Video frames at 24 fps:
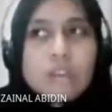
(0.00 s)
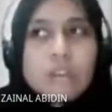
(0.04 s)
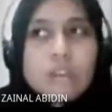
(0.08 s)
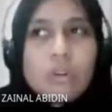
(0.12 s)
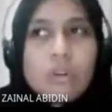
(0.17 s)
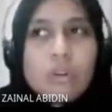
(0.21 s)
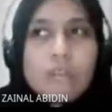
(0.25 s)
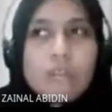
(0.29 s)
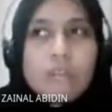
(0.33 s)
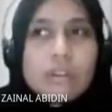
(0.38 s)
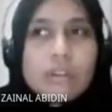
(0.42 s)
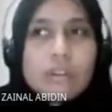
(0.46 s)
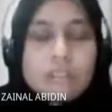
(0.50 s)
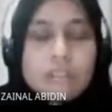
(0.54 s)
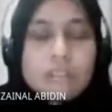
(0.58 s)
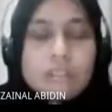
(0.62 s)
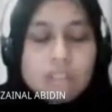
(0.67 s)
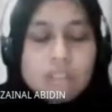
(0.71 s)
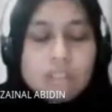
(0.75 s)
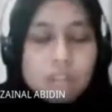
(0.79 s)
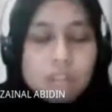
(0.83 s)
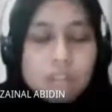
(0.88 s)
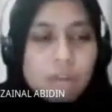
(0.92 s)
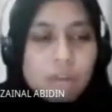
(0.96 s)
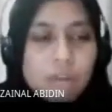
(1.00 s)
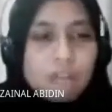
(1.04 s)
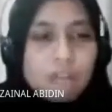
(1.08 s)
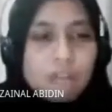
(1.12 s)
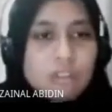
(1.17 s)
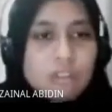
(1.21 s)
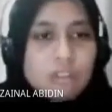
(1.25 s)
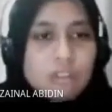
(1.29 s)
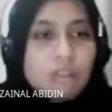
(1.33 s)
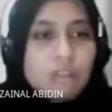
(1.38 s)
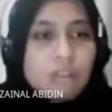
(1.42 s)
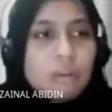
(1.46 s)
For a system, of course,
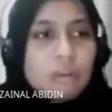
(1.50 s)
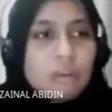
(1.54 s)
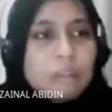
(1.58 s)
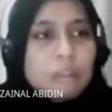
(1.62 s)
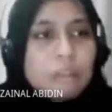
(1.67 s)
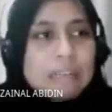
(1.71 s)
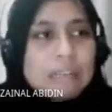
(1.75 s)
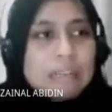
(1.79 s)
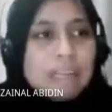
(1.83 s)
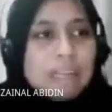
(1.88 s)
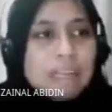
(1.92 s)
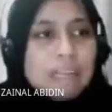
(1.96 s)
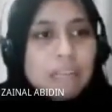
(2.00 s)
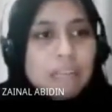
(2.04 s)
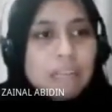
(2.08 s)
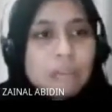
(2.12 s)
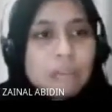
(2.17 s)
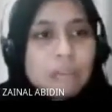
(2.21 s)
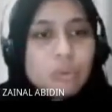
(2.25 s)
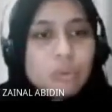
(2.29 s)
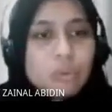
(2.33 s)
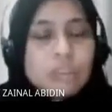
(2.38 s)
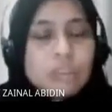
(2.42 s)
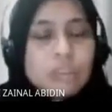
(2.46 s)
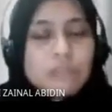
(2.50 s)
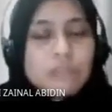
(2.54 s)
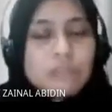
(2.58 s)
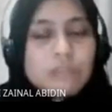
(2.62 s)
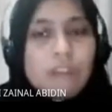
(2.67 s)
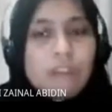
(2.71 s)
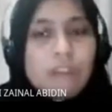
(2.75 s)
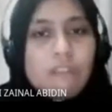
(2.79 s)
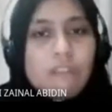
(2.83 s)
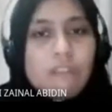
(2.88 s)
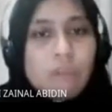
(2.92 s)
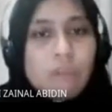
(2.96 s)
there will be a link between these
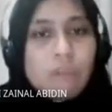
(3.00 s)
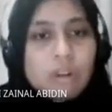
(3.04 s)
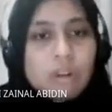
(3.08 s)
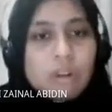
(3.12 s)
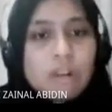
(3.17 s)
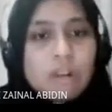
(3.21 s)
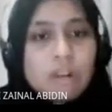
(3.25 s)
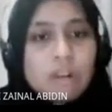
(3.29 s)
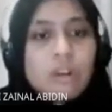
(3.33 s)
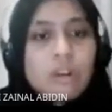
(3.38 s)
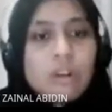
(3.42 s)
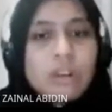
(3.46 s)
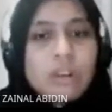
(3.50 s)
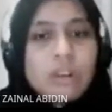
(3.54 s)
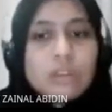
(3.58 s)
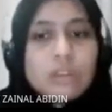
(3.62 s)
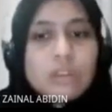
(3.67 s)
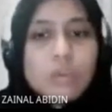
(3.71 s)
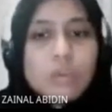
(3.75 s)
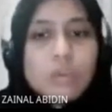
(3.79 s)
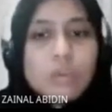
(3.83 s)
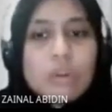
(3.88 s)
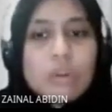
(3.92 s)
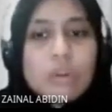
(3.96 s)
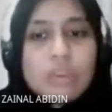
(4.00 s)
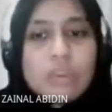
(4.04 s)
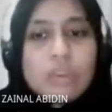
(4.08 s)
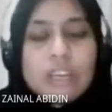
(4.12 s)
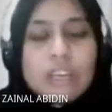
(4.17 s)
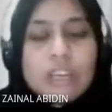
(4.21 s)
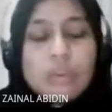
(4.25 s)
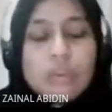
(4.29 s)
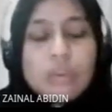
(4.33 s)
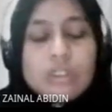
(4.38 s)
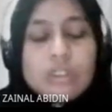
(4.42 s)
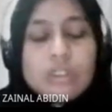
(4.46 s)
5 module. Okay, so what we can
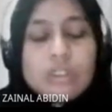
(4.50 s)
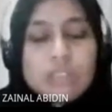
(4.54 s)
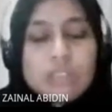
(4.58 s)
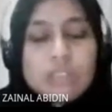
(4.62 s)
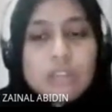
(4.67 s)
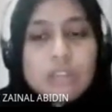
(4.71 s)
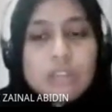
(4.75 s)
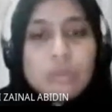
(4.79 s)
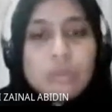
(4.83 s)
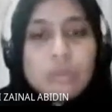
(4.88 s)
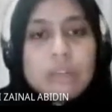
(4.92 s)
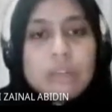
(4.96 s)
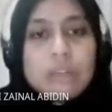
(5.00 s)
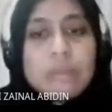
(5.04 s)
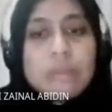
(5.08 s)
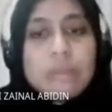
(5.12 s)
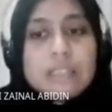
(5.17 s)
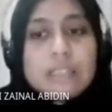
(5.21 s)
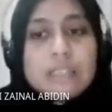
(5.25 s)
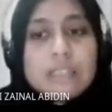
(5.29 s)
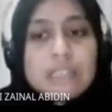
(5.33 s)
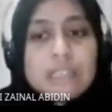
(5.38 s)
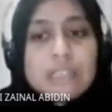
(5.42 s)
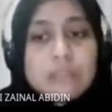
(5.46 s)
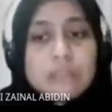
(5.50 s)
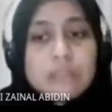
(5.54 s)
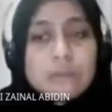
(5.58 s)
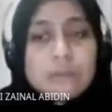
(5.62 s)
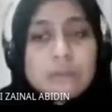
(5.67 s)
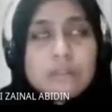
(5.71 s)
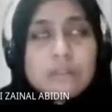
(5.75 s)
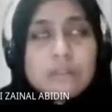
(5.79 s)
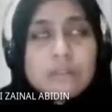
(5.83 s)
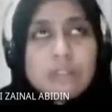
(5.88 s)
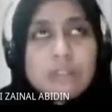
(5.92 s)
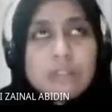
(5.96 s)
do is try to minimize as
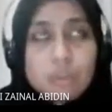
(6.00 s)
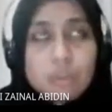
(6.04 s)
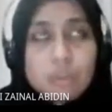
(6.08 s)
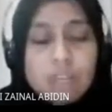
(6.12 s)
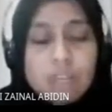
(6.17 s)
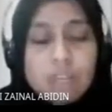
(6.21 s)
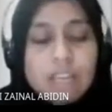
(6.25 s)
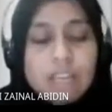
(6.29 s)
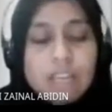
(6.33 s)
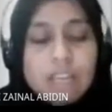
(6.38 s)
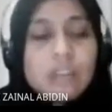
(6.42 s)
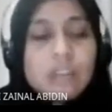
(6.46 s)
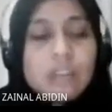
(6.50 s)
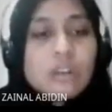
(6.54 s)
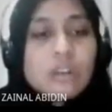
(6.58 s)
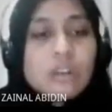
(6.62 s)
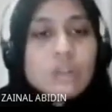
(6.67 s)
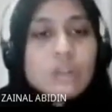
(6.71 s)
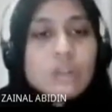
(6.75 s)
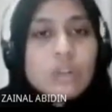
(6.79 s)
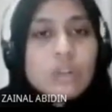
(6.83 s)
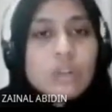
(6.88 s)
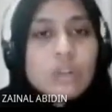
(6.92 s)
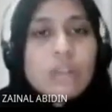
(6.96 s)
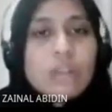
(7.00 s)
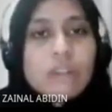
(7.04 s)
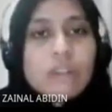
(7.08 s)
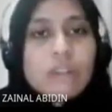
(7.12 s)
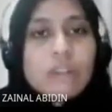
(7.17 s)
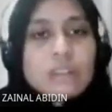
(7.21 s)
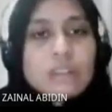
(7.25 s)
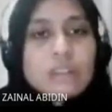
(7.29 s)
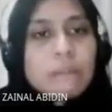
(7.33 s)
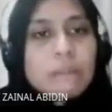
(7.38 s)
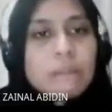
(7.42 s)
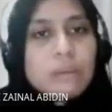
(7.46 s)
we can, so that, for
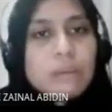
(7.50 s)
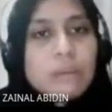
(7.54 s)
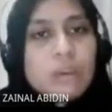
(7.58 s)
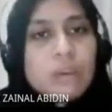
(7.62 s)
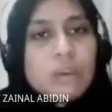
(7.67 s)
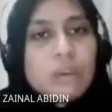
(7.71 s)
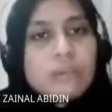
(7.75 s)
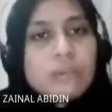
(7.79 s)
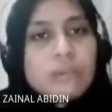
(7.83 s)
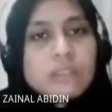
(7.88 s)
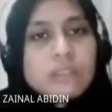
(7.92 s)
example, we have,